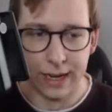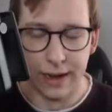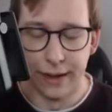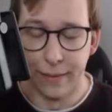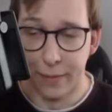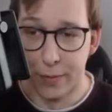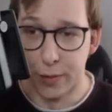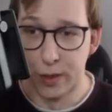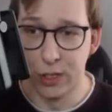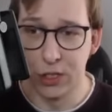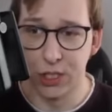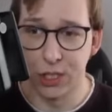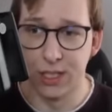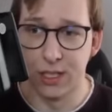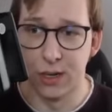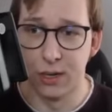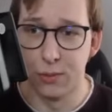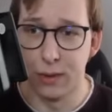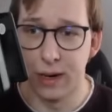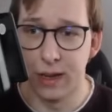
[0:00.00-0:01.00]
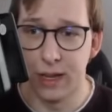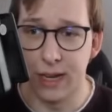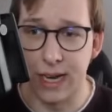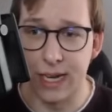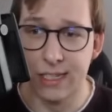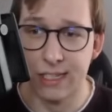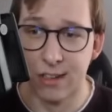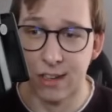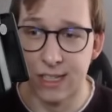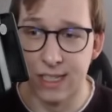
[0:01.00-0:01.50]
Which is not really the
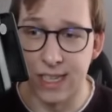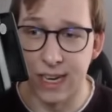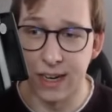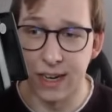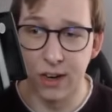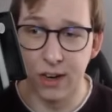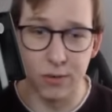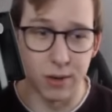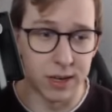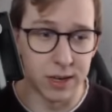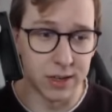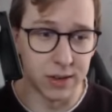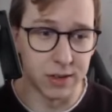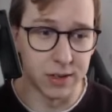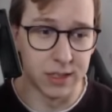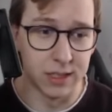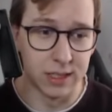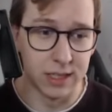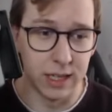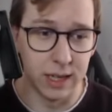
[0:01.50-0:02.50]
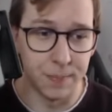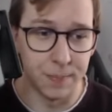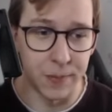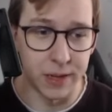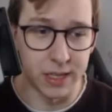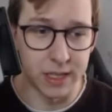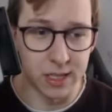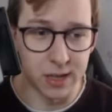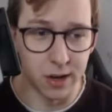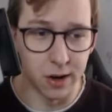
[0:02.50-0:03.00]
case for the Psychic Grunt, honestly.
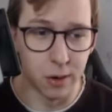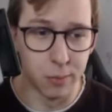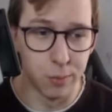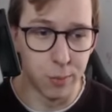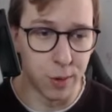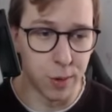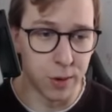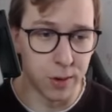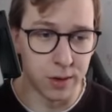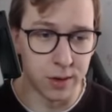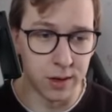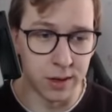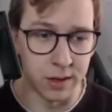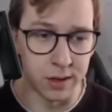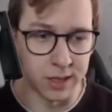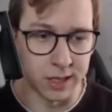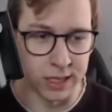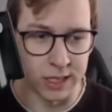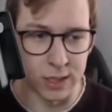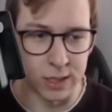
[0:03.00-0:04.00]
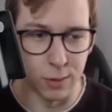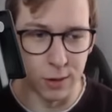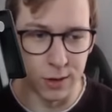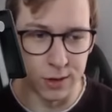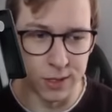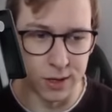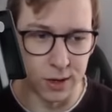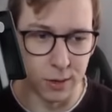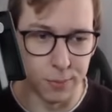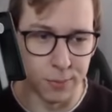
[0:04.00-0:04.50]
Like Slowbro or like
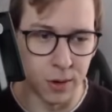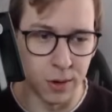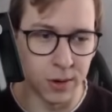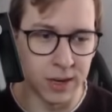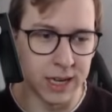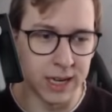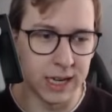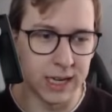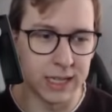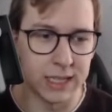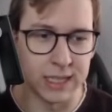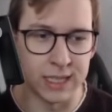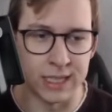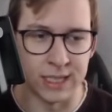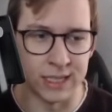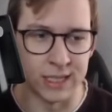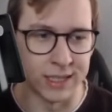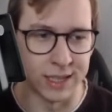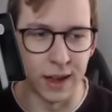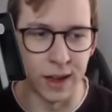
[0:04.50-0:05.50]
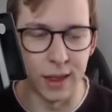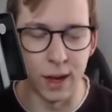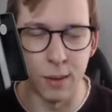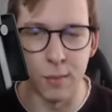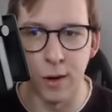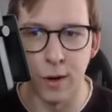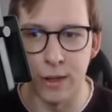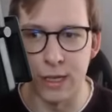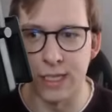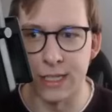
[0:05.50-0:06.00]
Slowpoke is nothing
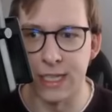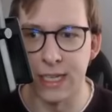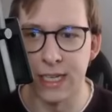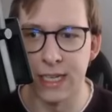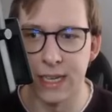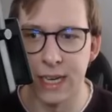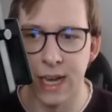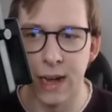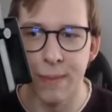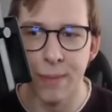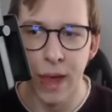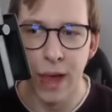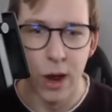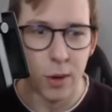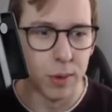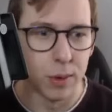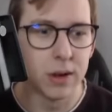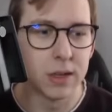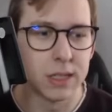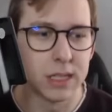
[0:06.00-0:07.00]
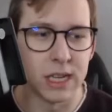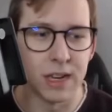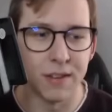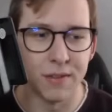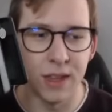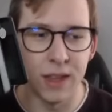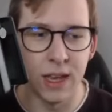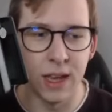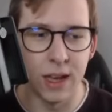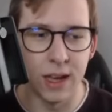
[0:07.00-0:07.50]
more than C tier. We're going to
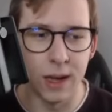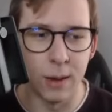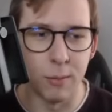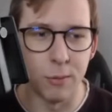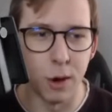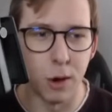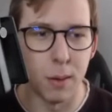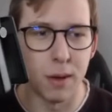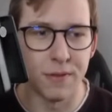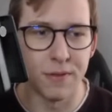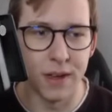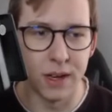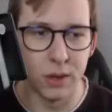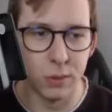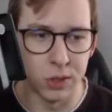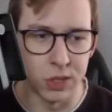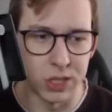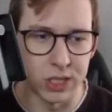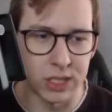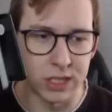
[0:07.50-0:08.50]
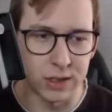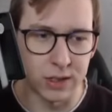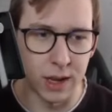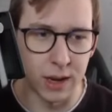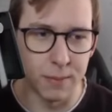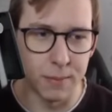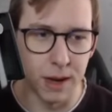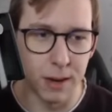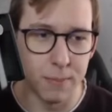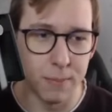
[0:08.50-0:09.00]
have the Wobbuffet, which is
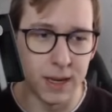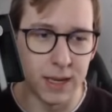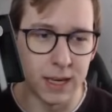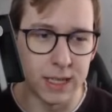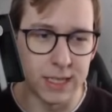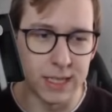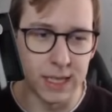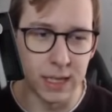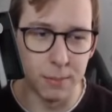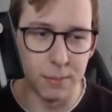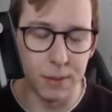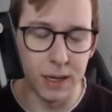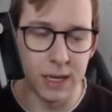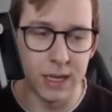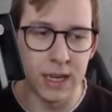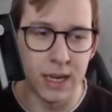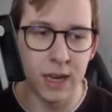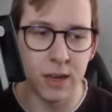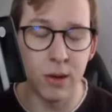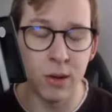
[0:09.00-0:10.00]
in my opinion still B tier.